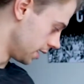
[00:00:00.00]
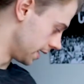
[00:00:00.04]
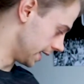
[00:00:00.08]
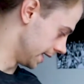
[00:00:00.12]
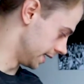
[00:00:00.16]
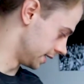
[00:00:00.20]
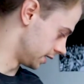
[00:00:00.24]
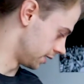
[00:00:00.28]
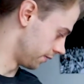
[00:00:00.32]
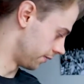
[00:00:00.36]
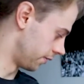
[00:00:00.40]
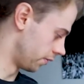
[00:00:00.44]
He
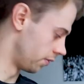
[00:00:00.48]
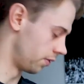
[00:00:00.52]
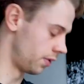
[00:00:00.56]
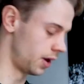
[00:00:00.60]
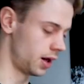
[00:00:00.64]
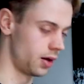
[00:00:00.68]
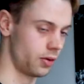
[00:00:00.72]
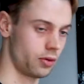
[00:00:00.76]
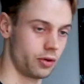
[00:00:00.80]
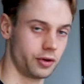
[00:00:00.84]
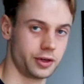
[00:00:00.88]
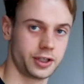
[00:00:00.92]
has the
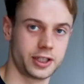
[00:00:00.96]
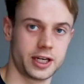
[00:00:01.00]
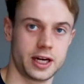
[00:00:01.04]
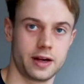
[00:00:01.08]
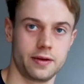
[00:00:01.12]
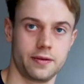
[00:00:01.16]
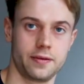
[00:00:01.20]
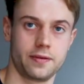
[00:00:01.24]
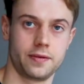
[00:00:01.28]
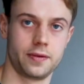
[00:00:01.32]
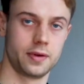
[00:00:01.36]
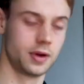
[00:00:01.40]
4-Hour
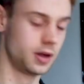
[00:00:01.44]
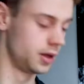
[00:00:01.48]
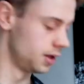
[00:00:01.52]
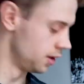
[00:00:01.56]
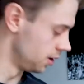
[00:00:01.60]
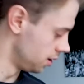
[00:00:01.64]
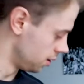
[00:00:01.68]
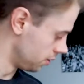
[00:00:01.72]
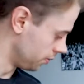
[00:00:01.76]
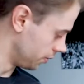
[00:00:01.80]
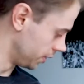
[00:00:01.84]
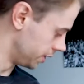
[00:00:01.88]
Chef,
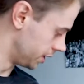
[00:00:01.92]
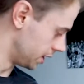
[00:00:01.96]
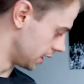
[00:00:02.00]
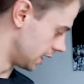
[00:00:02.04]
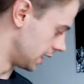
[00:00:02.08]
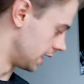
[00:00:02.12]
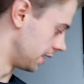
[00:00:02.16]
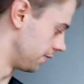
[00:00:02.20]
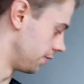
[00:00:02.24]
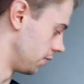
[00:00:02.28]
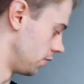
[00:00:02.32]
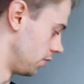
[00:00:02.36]
which
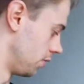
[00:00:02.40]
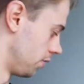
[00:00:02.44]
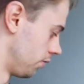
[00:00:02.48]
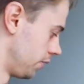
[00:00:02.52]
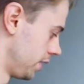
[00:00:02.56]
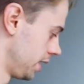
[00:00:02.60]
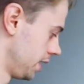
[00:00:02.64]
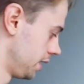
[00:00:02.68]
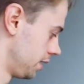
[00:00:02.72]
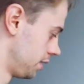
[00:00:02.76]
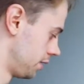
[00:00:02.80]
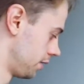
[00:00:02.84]
I have all
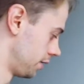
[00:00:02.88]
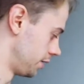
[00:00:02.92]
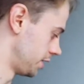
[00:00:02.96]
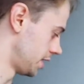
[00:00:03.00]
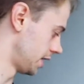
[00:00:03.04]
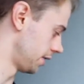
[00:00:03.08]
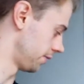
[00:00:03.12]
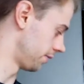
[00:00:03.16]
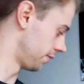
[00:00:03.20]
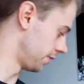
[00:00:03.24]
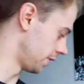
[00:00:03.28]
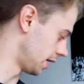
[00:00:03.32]
read. The
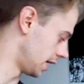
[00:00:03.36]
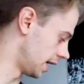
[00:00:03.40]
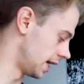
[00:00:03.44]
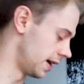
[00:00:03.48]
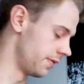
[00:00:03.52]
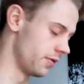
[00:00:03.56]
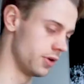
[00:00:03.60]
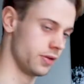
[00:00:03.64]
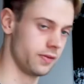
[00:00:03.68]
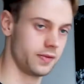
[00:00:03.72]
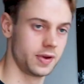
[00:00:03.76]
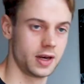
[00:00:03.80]
Chef I
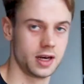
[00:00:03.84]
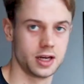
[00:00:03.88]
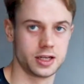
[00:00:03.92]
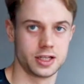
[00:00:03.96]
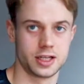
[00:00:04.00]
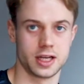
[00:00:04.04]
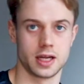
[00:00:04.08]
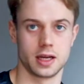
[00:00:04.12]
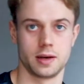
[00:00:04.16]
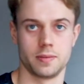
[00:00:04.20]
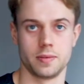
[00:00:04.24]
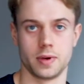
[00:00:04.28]
haven't
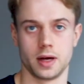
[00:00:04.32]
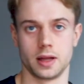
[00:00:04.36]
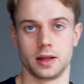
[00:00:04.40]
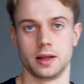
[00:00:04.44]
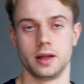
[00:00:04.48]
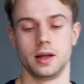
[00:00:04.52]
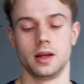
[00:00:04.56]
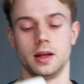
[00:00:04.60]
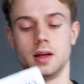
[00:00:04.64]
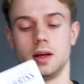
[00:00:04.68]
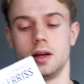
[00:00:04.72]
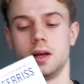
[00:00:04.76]
finished yet,
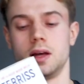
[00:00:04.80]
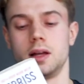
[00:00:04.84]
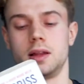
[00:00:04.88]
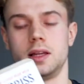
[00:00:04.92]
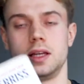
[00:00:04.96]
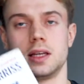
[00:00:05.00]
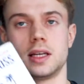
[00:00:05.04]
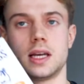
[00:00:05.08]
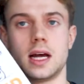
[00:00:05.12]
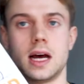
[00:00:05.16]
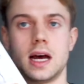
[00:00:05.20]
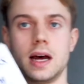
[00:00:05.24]
but
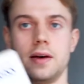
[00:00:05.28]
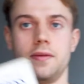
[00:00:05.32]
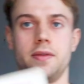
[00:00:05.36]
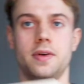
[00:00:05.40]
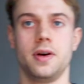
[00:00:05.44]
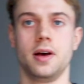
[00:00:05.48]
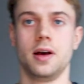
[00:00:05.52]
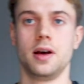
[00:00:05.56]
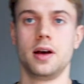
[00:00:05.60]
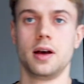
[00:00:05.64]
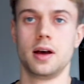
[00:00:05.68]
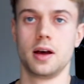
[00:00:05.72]
this I
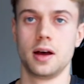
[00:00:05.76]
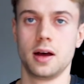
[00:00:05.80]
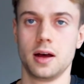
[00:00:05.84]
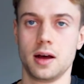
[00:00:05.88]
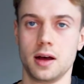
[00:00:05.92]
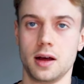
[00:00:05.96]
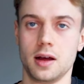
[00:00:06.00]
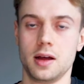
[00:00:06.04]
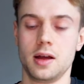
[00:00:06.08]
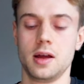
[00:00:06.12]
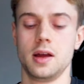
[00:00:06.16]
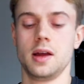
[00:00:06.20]

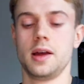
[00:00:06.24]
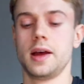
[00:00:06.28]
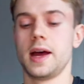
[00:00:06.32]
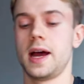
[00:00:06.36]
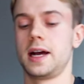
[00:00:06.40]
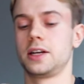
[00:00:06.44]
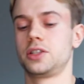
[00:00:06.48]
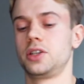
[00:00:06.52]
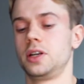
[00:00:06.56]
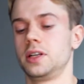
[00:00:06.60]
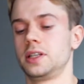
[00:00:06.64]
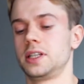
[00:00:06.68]
have
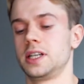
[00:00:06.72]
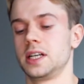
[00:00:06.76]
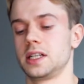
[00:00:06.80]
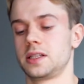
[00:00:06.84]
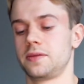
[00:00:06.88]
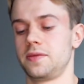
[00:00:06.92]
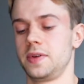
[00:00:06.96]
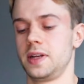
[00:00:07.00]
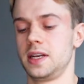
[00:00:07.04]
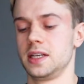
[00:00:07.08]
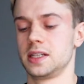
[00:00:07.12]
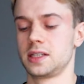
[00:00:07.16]
actually
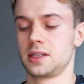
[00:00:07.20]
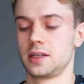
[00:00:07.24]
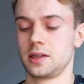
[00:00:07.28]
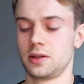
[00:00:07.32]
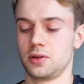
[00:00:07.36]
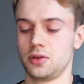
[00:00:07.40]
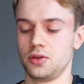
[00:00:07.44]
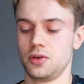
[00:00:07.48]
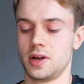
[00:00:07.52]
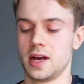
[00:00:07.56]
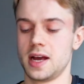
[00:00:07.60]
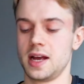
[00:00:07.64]
just
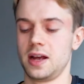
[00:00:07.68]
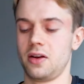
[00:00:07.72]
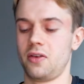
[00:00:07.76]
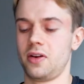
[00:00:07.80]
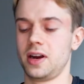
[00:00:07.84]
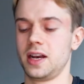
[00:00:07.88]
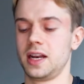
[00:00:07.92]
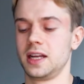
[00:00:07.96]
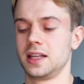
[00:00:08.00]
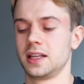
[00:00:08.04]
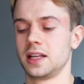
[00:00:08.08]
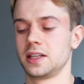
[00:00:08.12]
finished today
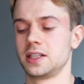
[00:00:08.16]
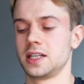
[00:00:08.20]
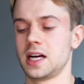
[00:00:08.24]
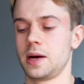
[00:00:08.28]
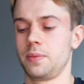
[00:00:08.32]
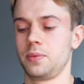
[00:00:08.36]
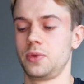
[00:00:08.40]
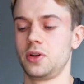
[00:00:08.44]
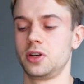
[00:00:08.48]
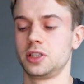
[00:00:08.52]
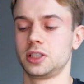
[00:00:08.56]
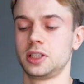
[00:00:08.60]
reading the
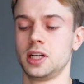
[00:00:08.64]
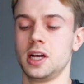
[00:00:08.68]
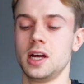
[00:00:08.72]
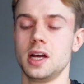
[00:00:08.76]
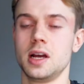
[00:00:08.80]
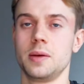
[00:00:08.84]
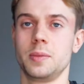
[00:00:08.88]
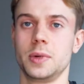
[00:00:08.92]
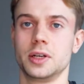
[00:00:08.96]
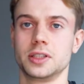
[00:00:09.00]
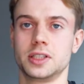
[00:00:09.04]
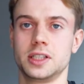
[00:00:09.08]
chapters,
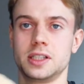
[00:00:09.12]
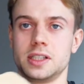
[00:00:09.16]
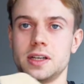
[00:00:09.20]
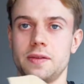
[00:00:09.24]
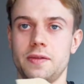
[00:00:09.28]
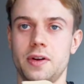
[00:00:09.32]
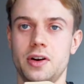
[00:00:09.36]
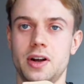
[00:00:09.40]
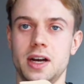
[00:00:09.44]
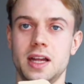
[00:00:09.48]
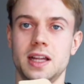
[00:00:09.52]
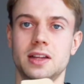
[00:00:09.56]
because this is a
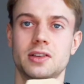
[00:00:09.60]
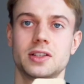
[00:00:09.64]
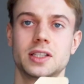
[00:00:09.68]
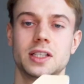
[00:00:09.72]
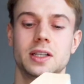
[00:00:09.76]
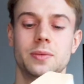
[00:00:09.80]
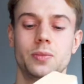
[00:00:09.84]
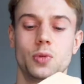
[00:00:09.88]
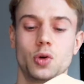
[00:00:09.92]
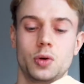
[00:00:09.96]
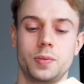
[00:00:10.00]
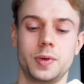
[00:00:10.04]
very
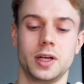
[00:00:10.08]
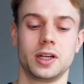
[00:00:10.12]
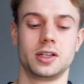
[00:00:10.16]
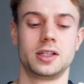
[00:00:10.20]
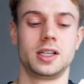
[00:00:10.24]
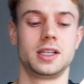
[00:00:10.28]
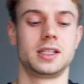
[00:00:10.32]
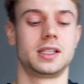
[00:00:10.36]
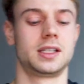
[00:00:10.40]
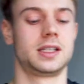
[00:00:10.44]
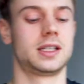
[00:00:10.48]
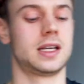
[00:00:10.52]
interesting book,
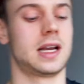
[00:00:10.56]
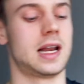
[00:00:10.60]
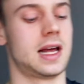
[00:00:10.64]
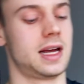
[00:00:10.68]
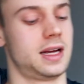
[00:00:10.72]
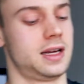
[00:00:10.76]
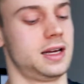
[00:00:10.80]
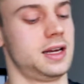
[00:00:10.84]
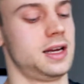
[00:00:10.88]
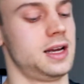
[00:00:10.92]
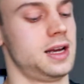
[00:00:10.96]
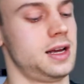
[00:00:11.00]
because this is
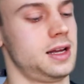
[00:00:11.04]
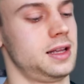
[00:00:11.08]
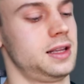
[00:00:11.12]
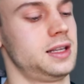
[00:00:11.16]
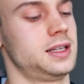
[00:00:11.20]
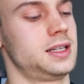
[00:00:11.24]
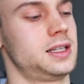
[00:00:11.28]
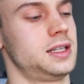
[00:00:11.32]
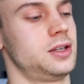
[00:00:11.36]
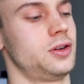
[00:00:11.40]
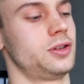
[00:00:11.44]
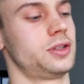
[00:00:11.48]
like,
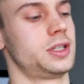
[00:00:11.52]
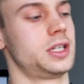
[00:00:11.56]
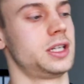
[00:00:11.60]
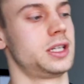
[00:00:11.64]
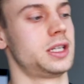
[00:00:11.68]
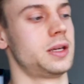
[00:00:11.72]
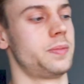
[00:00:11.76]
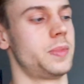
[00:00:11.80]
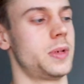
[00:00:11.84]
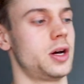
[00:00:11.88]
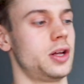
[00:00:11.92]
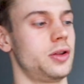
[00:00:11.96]
this is not
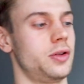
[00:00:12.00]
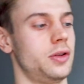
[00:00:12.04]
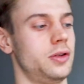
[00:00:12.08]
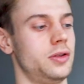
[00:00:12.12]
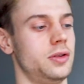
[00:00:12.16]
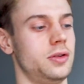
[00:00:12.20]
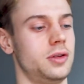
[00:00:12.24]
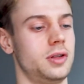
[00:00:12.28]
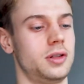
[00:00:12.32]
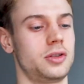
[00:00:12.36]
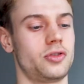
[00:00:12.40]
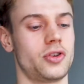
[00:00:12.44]
just about
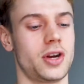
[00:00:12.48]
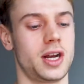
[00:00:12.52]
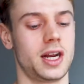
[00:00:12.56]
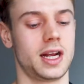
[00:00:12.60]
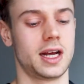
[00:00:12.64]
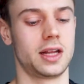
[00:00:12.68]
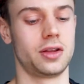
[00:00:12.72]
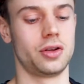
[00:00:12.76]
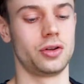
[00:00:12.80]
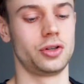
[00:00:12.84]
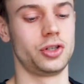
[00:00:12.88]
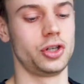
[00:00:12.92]

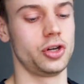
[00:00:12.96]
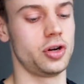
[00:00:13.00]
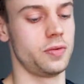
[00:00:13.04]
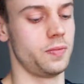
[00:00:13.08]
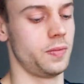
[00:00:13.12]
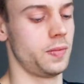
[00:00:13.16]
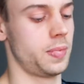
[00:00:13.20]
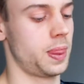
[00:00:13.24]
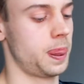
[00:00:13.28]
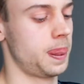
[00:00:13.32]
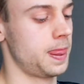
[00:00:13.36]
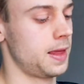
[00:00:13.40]
training at the
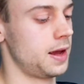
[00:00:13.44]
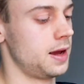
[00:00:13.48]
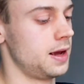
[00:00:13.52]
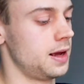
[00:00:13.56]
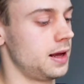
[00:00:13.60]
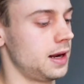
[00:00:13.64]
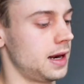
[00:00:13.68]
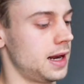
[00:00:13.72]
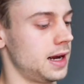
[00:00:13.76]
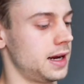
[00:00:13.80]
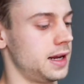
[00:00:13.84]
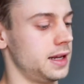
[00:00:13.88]
gym.
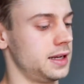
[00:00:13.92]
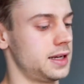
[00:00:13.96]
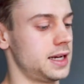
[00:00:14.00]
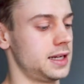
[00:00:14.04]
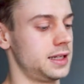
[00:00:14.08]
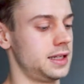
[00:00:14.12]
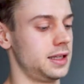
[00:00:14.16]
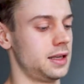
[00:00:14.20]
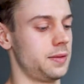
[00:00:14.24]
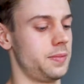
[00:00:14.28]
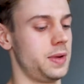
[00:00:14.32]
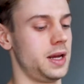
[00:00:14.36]
Like he
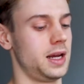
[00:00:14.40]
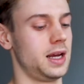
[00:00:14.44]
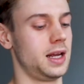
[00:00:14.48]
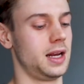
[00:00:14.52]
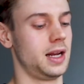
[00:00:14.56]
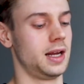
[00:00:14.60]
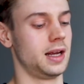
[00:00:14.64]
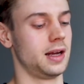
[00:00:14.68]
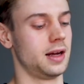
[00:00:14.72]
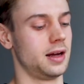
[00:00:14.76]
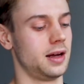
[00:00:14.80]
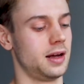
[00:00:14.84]
says in the
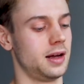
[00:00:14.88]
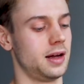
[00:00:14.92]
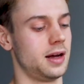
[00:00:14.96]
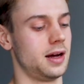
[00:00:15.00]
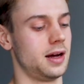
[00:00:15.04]
beginning,